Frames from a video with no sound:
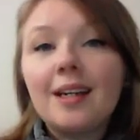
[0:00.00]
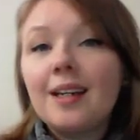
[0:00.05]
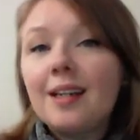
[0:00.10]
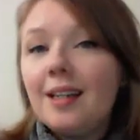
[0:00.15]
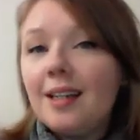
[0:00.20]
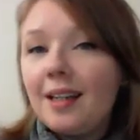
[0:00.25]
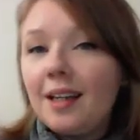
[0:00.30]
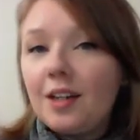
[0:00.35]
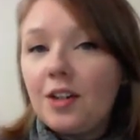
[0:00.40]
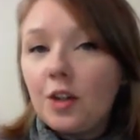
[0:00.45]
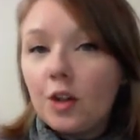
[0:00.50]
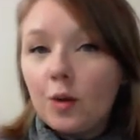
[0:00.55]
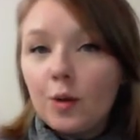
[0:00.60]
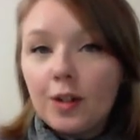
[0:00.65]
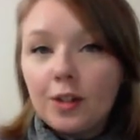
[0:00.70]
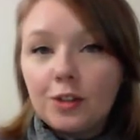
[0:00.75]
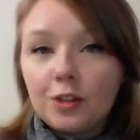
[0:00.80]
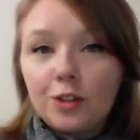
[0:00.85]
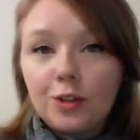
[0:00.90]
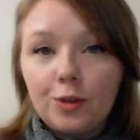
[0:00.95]
In Unit
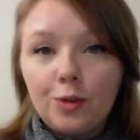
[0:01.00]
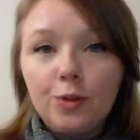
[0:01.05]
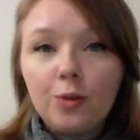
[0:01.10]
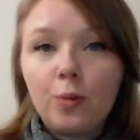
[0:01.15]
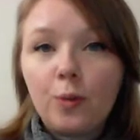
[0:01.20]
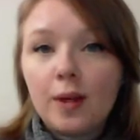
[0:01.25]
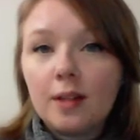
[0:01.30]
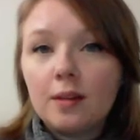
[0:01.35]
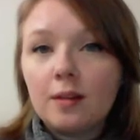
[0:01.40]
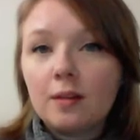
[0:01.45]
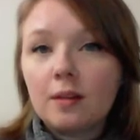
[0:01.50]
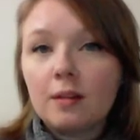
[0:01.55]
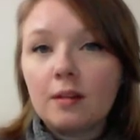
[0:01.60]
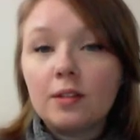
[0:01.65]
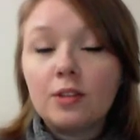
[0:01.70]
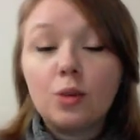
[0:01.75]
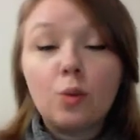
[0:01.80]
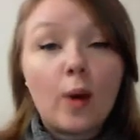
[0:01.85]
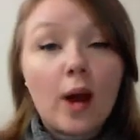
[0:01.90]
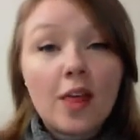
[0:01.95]
2, we
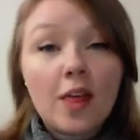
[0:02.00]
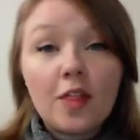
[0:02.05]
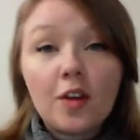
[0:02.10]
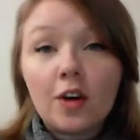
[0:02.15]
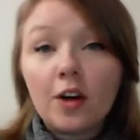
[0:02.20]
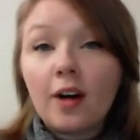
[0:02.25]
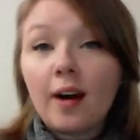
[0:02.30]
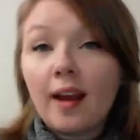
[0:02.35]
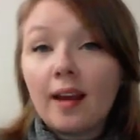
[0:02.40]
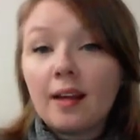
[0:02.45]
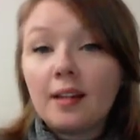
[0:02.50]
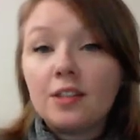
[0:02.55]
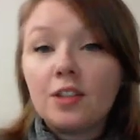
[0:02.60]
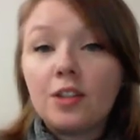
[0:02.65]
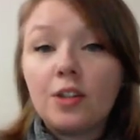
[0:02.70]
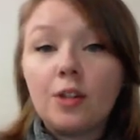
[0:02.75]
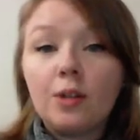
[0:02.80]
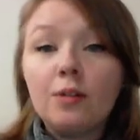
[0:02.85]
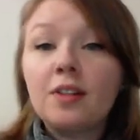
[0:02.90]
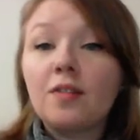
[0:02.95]
learned weather and
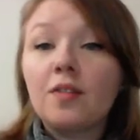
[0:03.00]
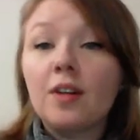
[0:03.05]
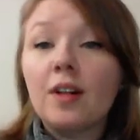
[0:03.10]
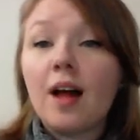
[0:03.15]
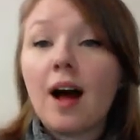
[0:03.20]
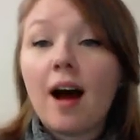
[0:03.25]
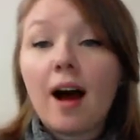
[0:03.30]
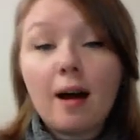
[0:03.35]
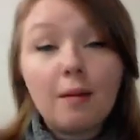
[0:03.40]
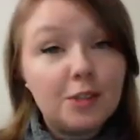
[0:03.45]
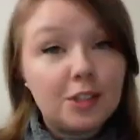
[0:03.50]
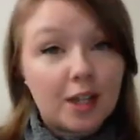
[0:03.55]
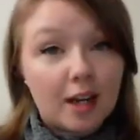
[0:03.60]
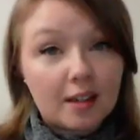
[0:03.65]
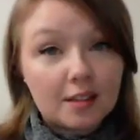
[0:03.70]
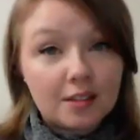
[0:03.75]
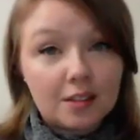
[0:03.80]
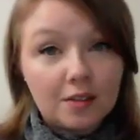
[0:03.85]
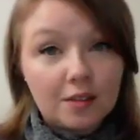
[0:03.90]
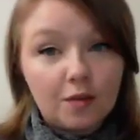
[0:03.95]
useful
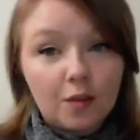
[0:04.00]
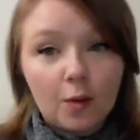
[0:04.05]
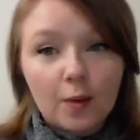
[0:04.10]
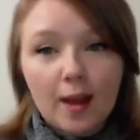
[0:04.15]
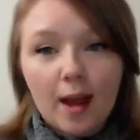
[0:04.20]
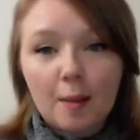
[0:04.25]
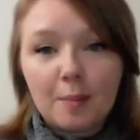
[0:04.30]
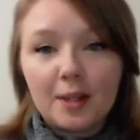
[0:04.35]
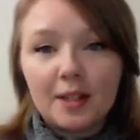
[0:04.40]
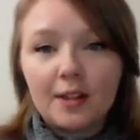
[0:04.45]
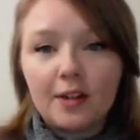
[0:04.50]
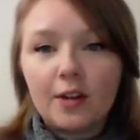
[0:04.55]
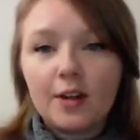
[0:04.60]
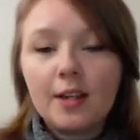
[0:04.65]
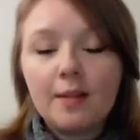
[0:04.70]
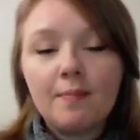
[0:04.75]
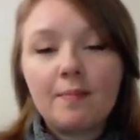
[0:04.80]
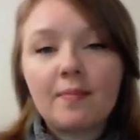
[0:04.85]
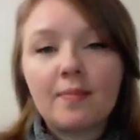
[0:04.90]
object vocabulary,